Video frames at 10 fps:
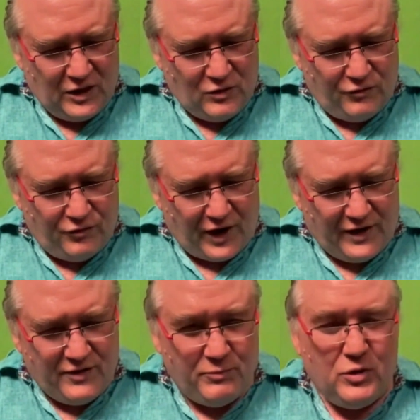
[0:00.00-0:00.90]
to
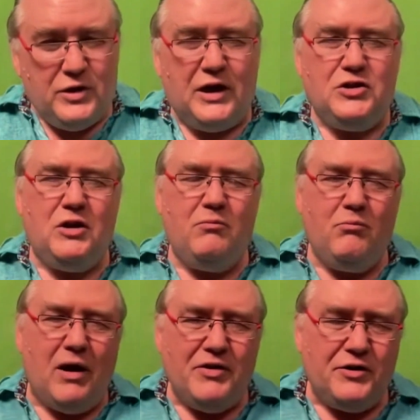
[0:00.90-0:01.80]
find the potential
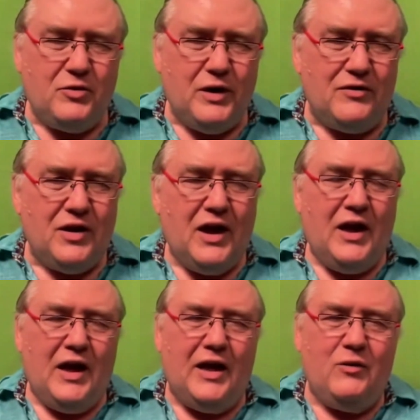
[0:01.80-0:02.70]
mother trees.
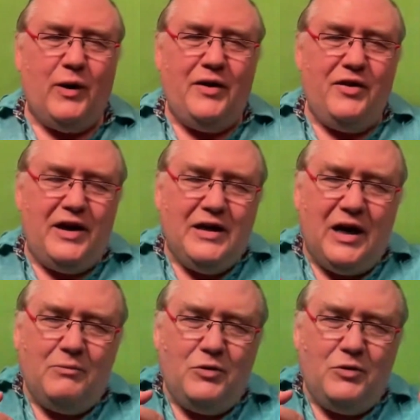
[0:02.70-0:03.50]
And when they come